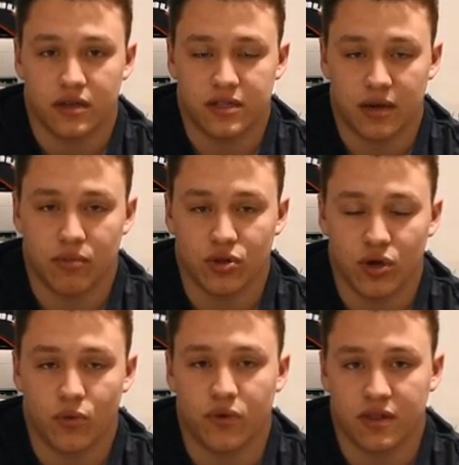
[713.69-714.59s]
down
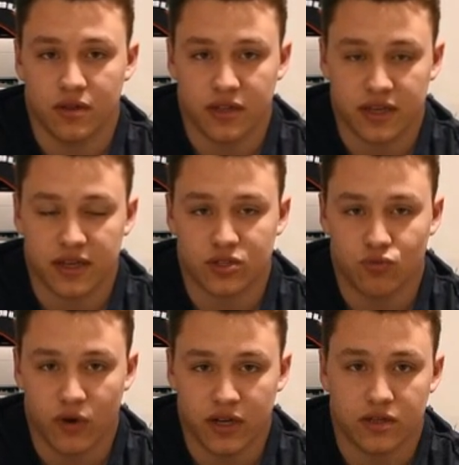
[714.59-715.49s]
below with the link as
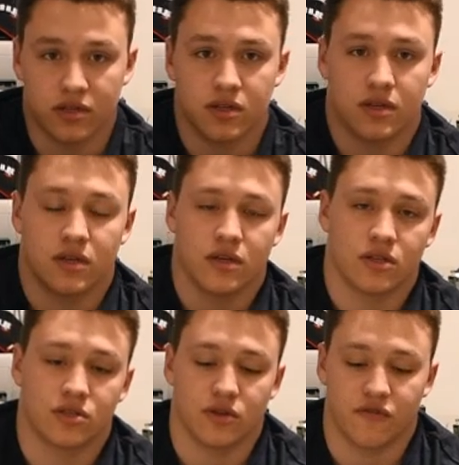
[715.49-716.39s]
well,
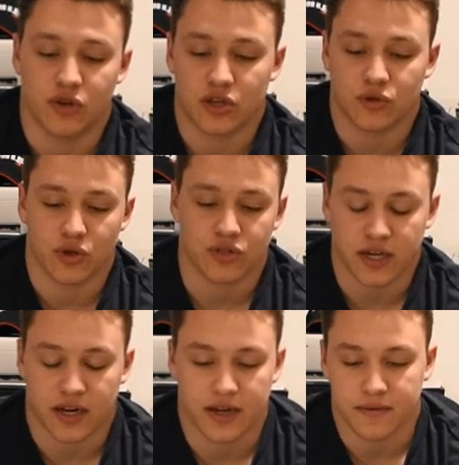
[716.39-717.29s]
to if you guys want to go
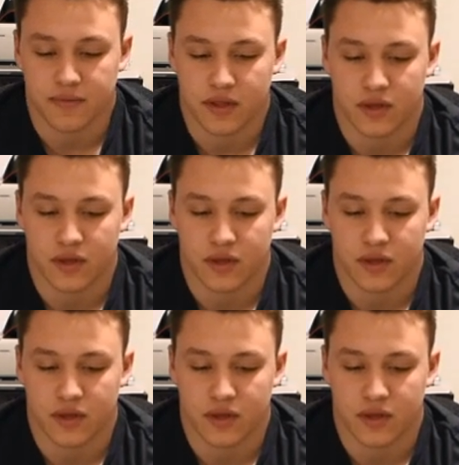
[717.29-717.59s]
check it out.